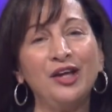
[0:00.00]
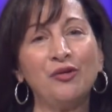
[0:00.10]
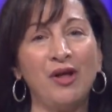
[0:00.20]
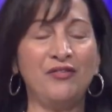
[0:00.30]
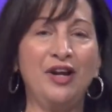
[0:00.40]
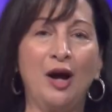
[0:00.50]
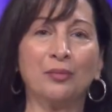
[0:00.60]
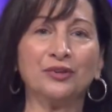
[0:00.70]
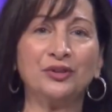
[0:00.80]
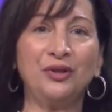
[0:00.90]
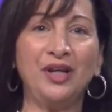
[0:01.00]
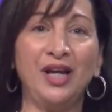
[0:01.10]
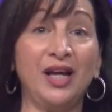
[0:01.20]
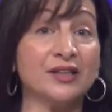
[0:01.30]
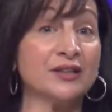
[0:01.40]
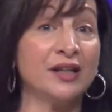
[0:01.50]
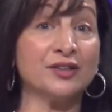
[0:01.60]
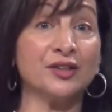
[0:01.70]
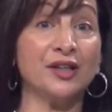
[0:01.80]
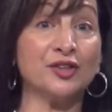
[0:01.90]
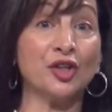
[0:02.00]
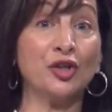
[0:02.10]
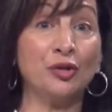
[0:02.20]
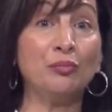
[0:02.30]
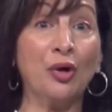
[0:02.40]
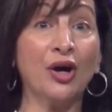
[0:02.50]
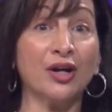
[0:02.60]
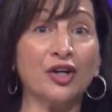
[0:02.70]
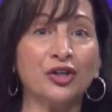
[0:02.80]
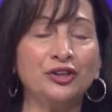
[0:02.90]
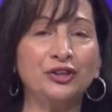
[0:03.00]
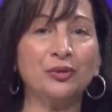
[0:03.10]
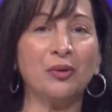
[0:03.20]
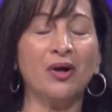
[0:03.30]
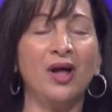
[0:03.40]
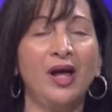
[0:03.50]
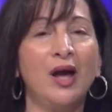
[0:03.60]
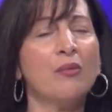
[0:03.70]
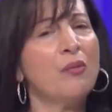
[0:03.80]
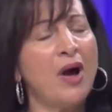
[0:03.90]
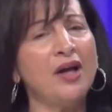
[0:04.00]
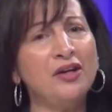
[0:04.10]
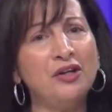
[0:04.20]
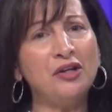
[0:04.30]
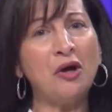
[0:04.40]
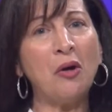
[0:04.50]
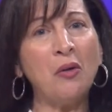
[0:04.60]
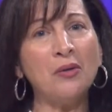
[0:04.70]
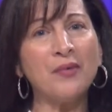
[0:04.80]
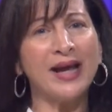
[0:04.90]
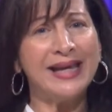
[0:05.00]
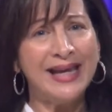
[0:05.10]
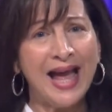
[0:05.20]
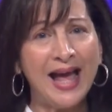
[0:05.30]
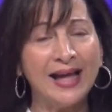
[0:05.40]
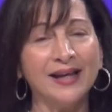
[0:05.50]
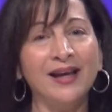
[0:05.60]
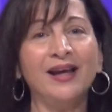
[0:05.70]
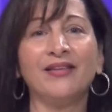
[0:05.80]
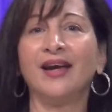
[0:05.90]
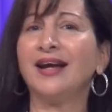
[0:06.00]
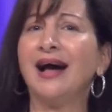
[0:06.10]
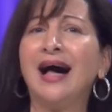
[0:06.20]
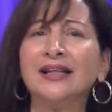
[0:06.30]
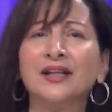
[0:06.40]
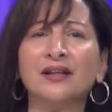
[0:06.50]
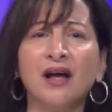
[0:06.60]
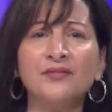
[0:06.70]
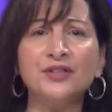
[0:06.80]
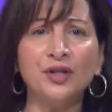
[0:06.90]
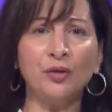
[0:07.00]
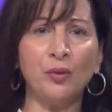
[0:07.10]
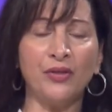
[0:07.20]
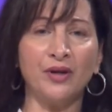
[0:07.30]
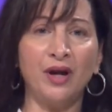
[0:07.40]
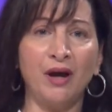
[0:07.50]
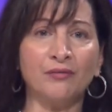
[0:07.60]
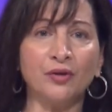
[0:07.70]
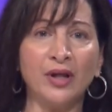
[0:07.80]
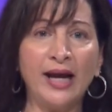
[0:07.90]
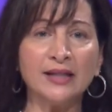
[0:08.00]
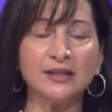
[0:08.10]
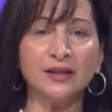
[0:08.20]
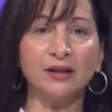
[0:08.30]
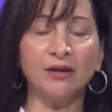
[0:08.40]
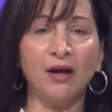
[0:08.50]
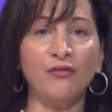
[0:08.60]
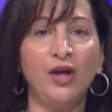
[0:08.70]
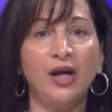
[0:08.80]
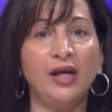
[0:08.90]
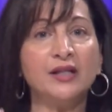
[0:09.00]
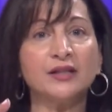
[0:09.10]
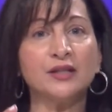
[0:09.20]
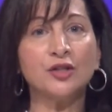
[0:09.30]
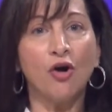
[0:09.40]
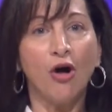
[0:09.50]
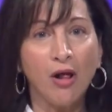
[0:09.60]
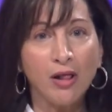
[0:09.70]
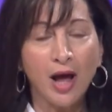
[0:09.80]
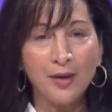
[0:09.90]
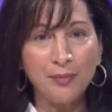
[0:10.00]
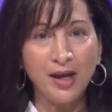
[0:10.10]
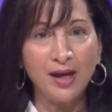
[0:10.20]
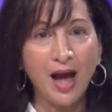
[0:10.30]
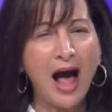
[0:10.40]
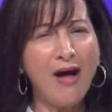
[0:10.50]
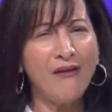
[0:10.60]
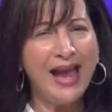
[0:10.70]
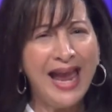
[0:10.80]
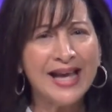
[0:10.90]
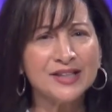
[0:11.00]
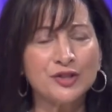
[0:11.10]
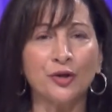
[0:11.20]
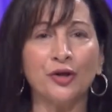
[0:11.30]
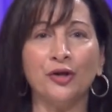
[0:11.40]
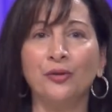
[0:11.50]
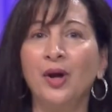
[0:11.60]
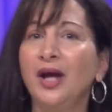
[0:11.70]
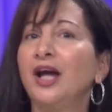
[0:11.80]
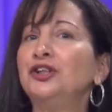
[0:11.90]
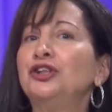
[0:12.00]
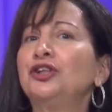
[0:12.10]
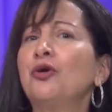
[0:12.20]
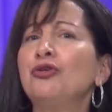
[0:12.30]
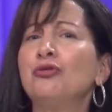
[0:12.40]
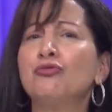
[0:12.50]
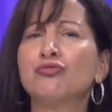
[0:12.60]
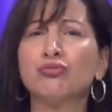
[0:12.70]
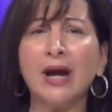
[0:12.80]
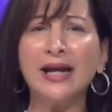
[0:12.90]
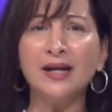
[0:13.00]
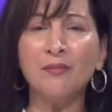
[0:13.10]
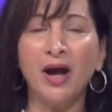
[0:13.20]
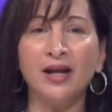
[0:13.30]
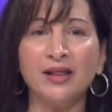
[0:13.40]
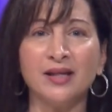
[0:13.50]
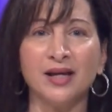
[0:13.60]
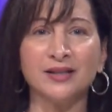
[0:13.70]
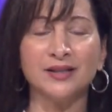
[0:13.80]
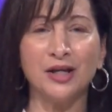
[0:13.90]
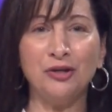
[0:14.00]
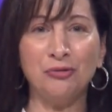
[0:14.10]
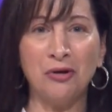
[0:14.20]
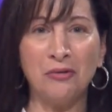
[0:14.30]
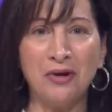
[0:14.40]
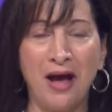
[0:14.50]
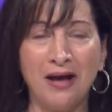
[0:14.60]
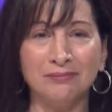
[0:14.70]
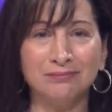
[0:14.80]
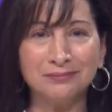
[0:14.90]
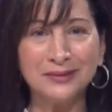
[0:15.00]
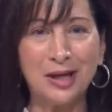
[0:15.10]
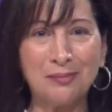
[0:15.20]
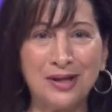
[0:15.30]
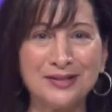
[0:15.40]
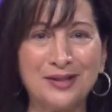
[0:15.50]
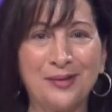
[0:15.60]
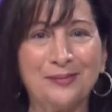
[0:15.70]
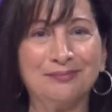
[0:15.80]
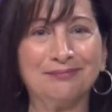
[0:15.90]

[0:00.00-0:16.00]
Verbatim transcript: you'll have an opportunity. It's, it's, it's a good book, a good tool. We want you to know, again, that God loves you with an ever everlasting love. He says, Call on me, I'll answer you and show you great and mighty things that you know not. God bless you.